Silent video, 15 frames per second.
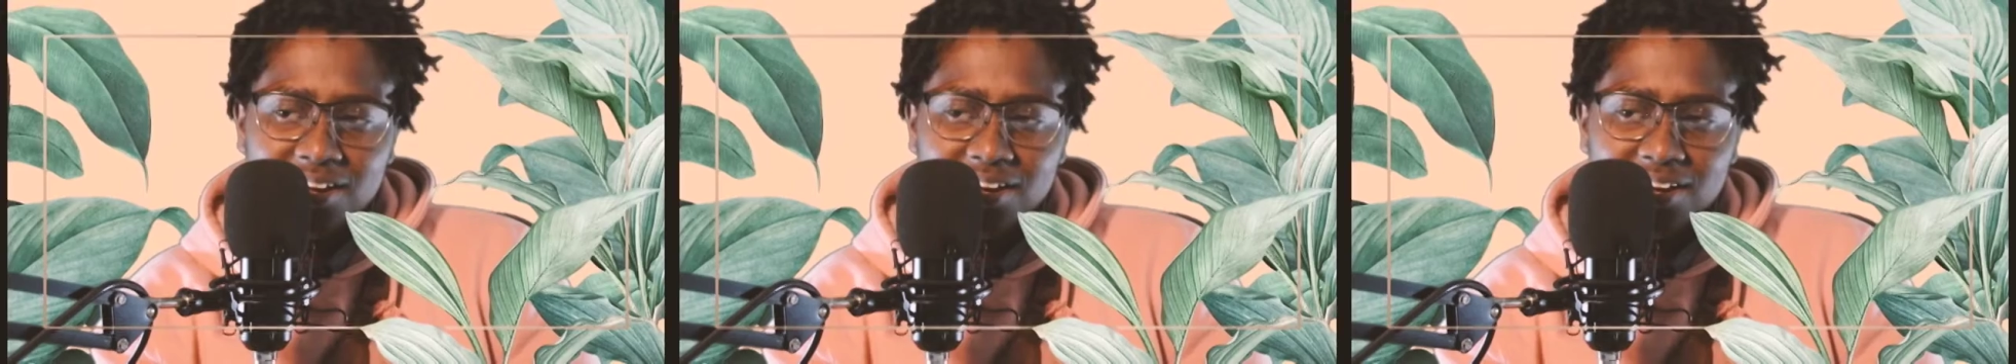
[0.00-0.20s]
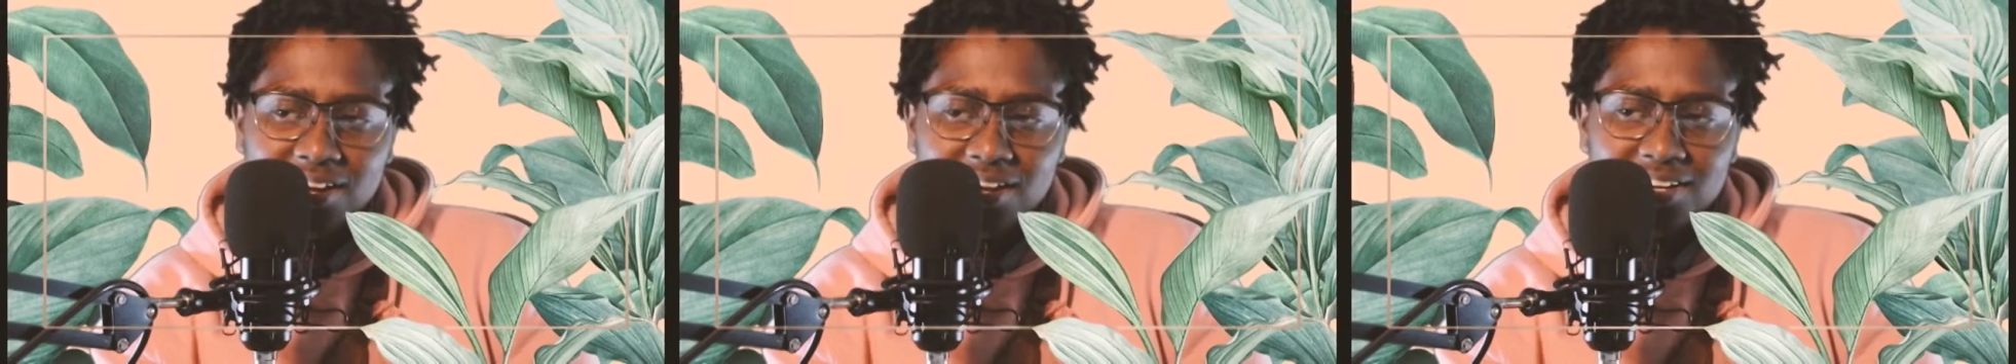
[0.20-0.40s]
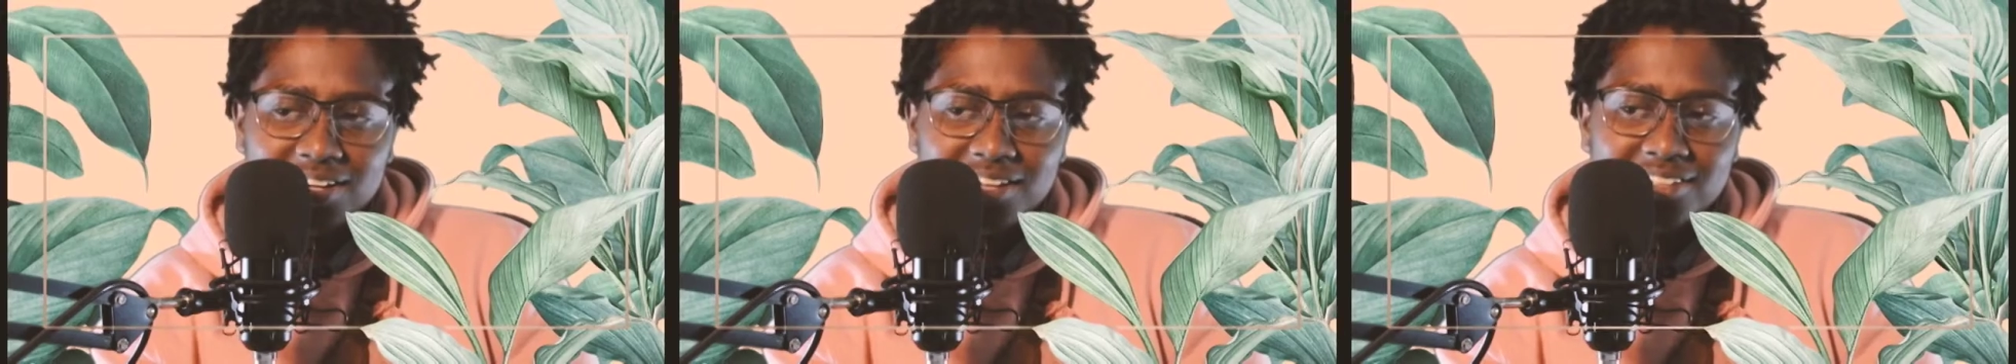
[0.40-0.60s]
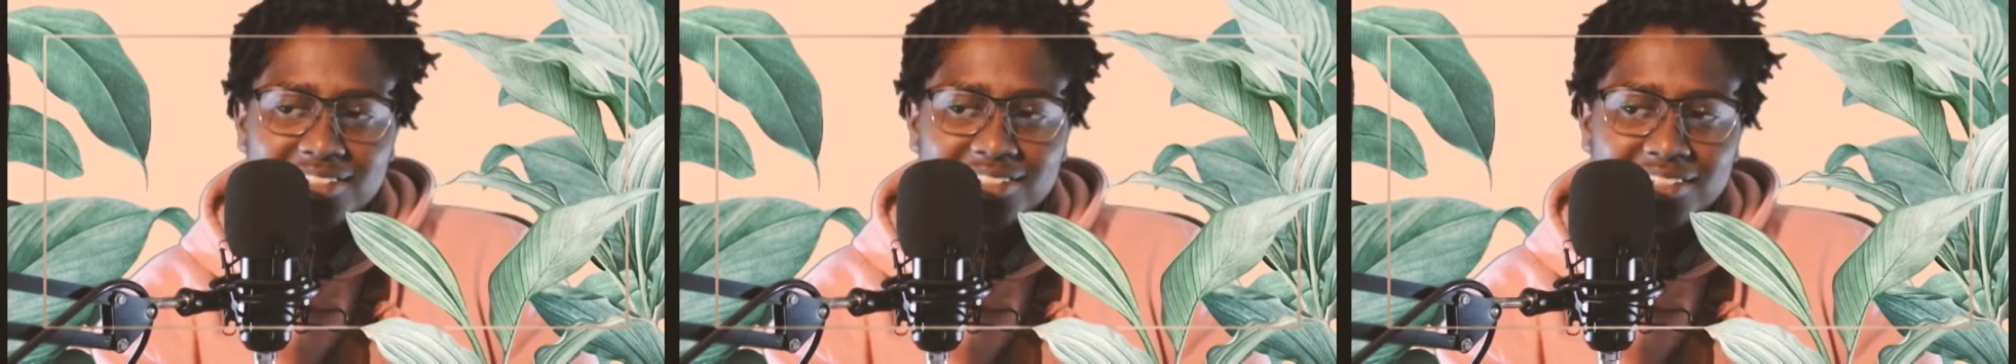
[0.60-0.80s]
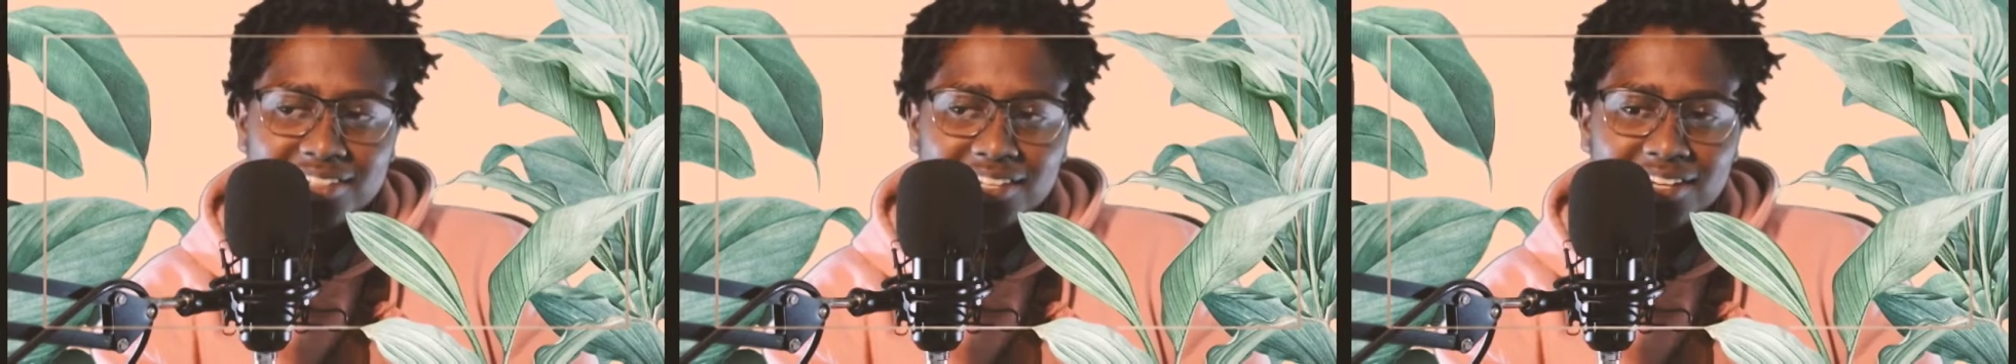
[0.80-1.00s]
I like
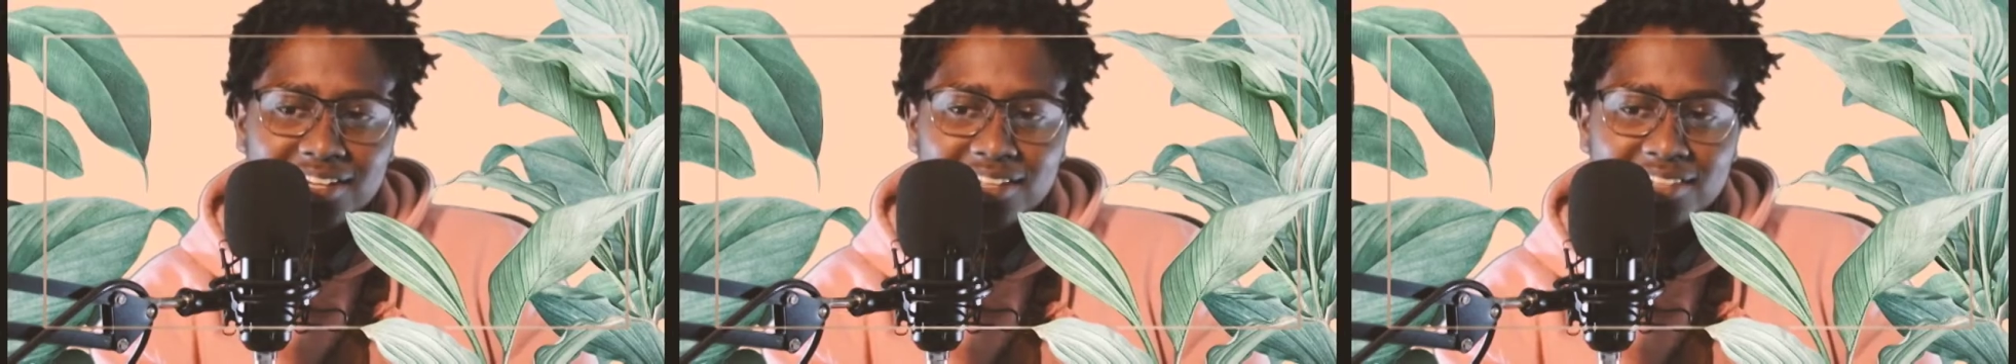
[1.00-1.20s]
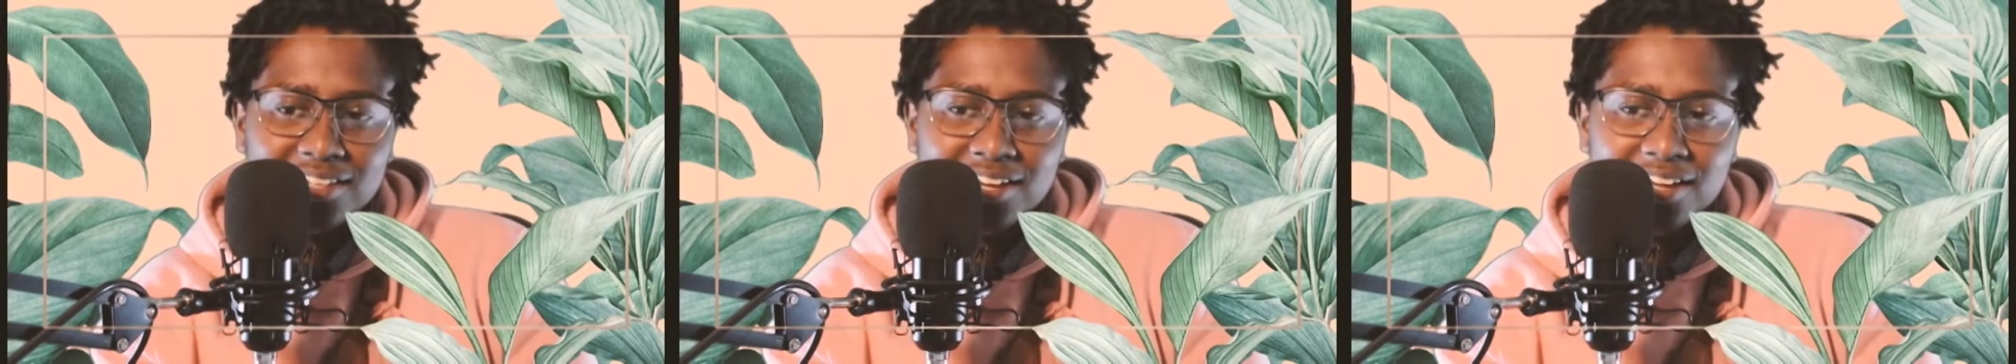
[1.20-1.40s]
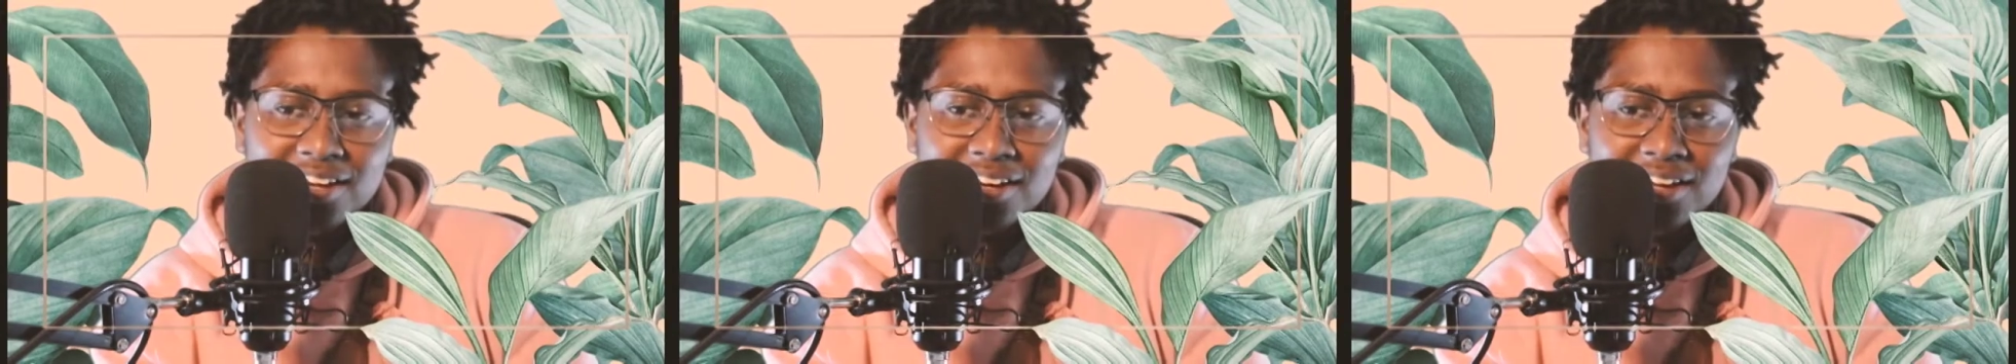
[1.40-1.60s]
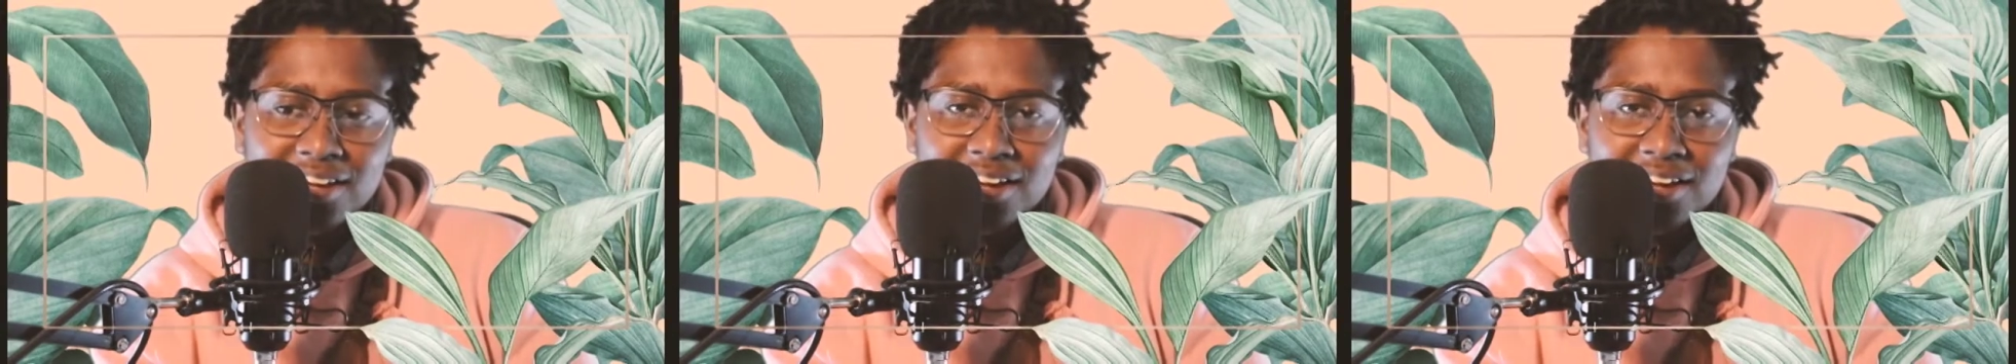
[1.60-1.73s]
to think that